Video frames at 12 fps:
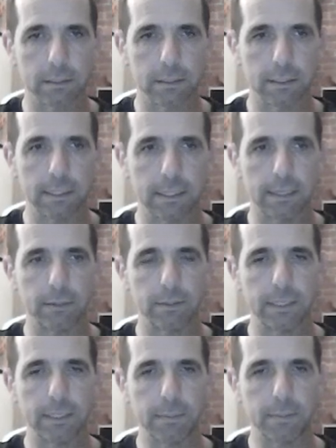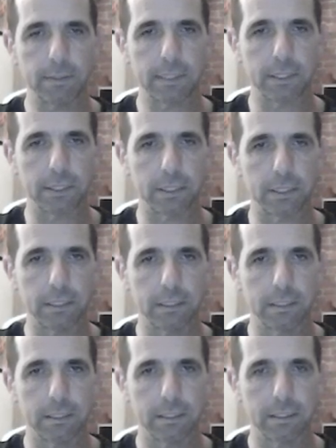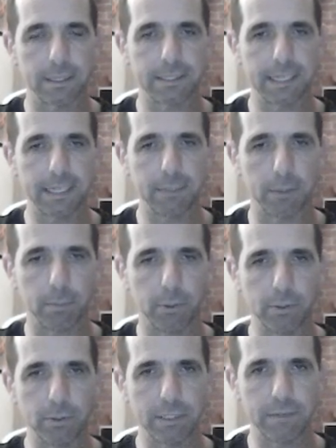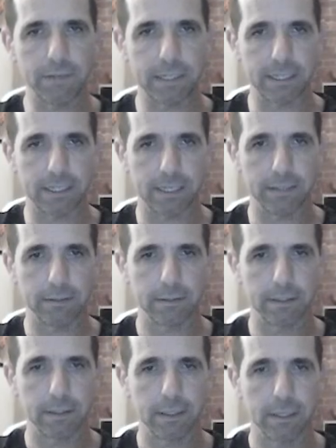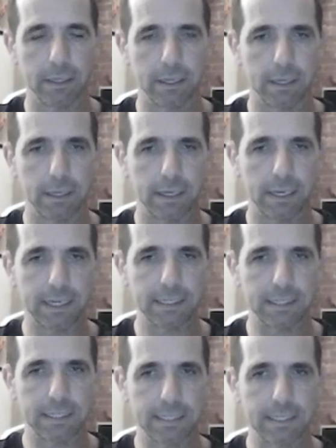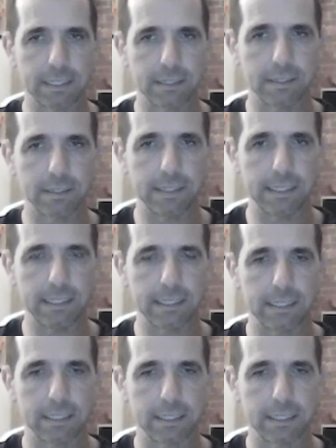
Now, this position, I'll tell you what, pause the video and decide